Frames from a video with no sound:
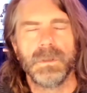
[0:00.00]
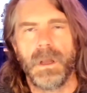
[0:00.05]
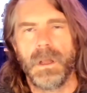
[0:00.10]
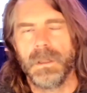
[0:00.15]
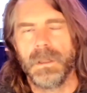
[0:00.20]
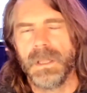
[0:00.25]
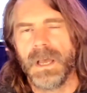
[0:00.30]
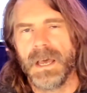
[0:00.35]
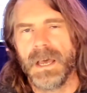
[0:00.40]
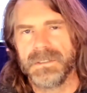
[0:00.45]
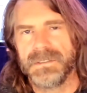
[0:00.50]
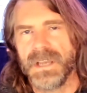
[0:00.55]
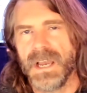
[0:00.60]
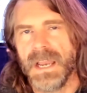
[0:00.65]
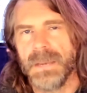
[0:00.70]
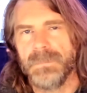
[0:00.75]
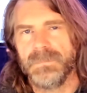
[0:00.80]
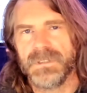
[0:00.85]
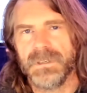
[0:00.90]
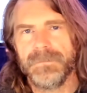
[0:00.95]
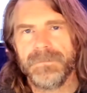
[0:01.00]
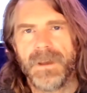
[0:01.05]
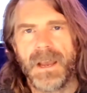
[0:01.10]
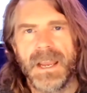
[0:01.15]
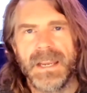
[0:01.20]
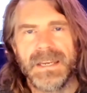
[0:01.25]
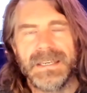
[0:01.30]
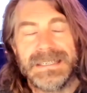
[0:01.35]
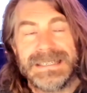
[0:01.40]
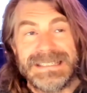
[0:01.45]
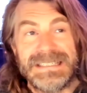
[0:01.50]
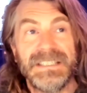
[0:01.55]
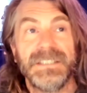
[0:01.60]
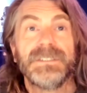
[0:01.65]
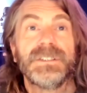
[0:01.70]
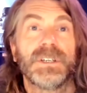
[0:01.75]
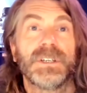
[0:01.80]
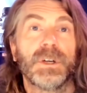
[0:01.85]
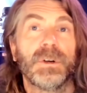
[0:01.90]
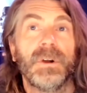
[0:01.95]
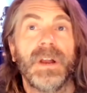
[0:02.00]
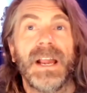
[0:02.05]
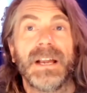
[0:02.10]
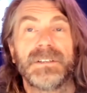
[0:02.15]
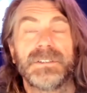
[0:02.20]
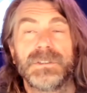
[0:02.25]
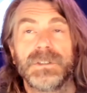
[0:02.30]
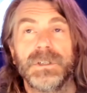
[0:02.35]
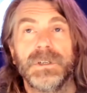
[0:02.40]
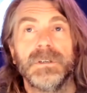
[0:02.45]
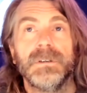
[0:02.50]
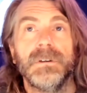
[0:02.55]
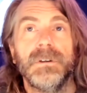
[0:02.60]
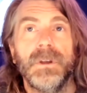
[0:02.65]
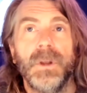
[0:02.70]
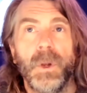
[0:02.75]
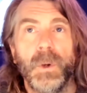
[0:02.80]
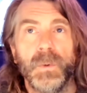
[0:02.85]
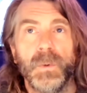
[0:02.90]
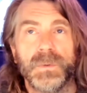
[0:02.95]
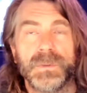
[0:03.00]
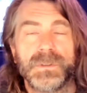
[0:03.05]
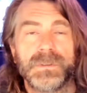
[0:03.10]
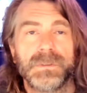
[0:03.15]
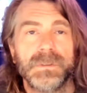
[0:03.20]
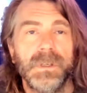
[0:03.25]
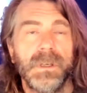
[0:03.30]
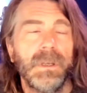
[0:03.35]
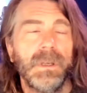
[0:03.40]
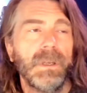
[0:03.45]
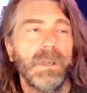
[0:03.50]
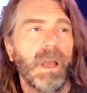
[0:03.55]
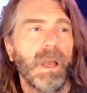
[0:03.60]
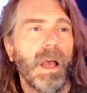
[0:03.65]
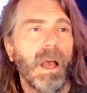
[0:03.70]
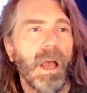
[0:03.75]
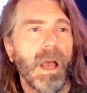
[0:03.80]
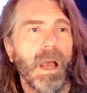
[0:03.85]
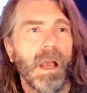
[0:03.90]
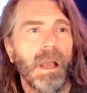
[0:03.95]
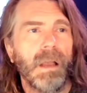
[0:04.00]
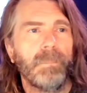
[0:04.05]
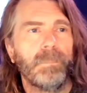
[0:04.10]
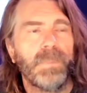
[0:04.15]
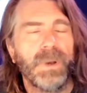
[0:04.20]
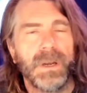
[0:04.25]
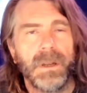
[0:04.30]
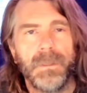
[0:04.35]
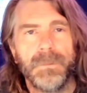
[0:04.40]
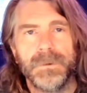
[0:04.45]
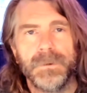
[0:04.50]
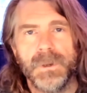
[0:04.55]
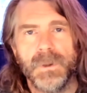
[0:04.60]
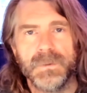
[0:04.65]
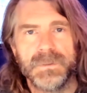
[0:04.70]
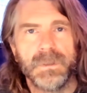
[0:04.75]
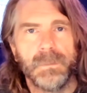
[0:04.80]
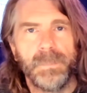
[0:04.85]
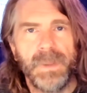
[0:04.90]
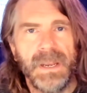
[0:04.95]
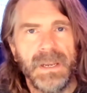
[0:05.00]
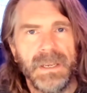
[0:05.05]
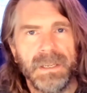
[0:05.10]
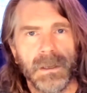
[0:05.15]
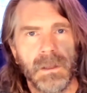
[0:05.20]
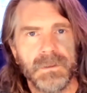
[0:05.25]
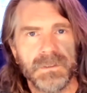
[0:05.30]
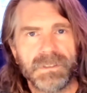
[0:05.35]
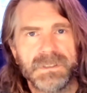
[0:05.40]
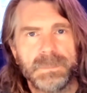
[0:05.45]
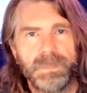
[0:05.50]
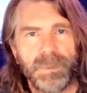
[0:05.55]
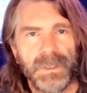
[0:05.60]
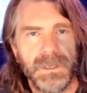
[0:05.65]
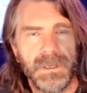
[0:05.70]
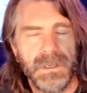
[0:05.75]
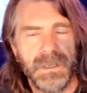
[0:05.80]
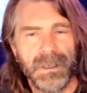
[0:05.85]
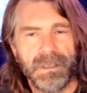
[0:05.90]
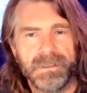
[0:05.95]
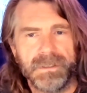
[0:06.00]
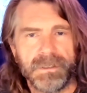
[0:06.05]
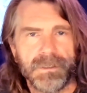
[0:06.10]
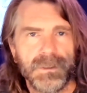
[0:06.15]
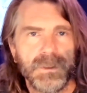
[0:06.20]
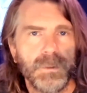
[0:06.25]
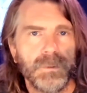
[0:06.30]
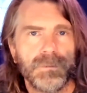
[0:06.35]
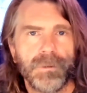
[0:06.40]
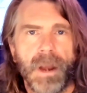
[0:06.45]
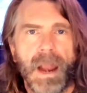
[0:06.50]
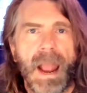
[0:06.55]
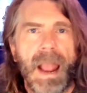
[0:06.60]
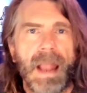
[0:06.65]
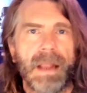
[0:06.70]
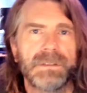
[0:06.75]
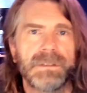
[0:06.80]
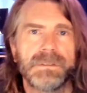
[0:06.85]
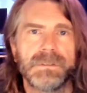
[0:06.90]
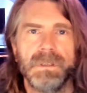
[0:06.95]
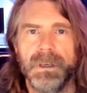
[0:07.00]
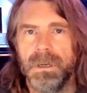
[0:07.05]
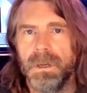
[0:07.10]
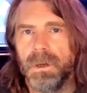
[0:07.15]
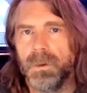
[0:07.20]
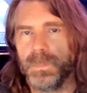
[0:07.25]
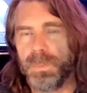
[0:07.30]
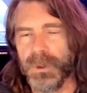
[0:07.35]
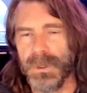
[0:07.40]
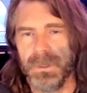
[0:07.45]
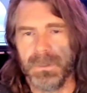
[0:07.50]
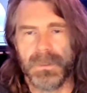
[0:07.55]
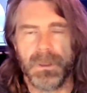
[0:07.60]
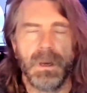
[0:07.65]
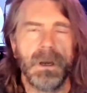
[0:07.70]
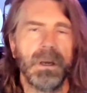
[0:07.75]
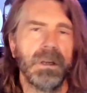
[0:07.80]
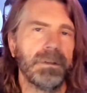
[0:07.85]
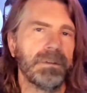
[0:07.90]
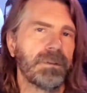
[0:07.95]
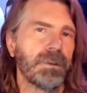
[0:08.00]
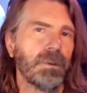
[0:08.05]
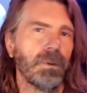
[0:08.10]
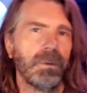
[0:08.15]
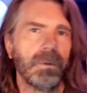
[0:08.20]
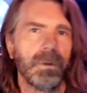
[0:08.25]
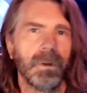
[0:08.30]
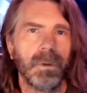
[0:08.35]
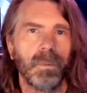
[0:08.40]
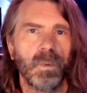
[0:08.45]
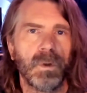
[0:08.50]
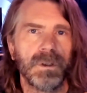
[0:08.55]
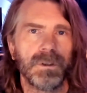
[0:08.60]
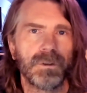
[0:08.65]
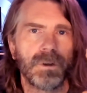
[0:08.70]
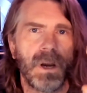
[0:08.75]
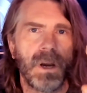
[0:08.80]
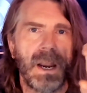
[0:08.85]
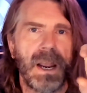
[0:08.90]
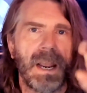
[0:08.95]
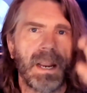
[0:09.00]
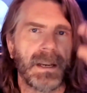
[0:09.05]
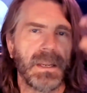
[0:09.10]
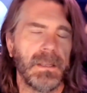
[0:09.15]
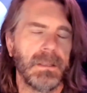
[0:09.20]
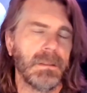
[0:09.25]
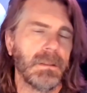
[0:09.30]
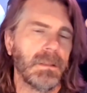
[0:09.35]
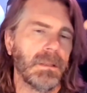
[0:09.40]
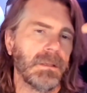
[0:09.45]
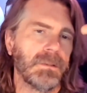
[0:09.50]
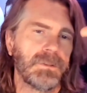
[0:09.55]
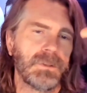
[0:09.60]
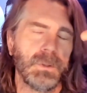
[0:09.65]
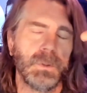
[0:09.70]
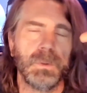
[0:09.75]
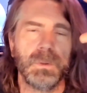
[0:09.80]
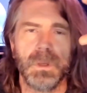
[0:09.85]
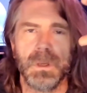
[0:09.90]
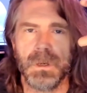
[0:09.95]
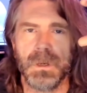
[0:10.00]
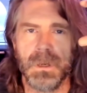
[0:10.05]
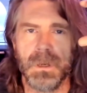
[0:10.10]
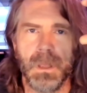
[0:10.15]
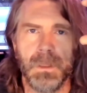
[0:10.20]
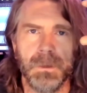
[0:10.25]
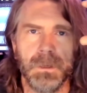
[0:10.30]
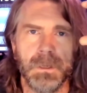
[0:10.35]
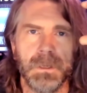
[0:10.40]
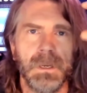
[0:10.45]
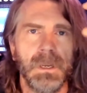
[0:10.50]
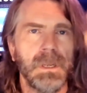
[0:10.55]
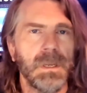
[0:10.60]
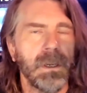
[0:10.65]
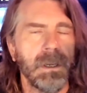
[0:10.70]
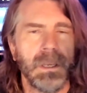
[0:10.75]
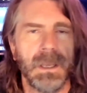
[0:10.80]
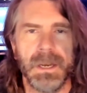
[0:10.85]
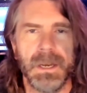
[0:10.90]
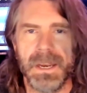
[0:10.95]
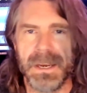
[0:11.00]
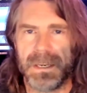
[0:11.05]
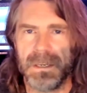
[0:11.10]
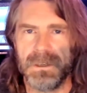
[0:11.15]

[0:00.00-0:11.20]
a lot of times if I need to correct certain notes, but other notes are bending, I'll just split it into 2 tracks, and I'll put the untuned on one track and the tuned on another. And I can